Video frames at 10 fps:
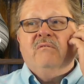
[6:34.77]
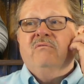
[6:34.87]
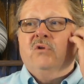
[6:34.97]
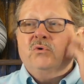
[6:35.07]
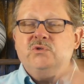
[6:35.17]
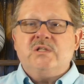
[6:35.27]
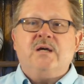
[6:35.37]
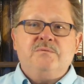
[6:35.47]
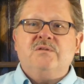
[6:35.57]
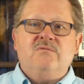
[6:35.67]
Those
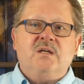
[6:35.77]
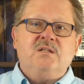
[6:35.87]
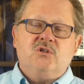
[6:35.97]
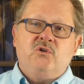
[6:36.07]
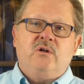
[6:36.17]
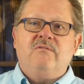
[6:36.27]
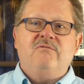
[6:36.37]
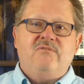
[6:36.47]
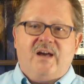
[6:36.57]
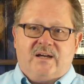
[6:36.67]
types of things could
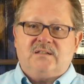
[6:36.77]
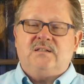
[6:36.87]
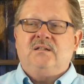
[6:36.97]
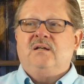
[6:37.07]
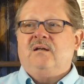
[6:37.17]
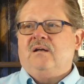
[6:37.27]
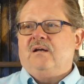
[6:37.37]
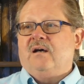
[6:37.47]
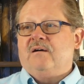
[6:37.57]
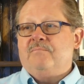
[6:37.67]
affect
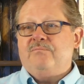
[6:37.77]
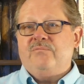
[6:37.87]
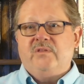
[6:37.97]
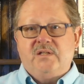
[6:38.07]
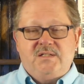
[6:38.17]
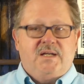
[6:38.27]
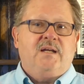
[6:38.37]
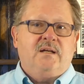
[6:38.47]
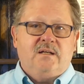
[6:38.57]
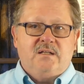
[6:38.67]
the
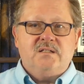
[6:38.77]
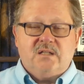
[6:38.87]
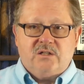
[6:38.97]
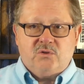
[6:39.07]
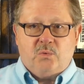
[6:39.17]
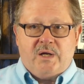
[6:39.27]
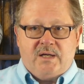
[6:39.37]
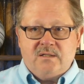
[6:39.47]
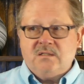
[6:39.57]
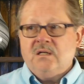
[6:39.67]
data in such
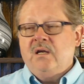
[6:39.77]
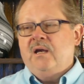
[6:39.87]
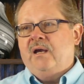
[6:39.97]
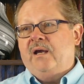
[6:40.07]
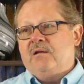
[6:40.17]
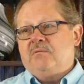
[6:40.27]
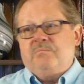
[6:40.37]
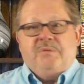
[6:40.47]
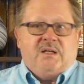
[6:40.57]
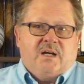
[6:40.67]
ways.
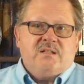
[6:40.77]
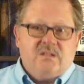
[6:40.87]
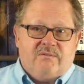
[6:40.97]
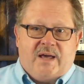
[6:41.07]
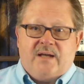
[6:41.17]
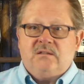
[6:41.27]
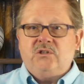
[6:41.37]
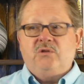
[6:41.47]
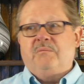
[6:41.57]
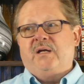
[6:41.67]
And because of that,
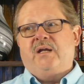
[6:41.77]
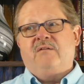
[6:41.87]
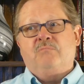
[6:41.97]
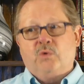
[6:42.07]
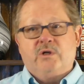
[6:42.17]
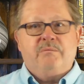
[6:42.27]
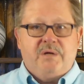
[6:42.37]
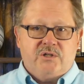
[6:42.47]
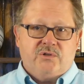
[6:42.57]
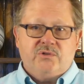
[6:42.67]
you might have more
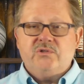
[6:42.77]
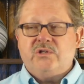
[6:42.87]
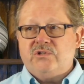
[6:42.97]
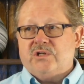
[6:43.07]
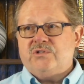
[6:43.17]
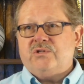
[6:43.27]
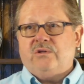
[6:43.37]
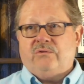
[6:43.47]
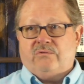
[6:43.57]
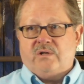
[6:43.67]
dimensions than just
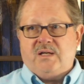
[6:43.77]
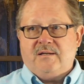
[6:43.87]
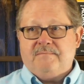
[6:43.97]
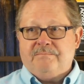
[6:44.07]
the 3.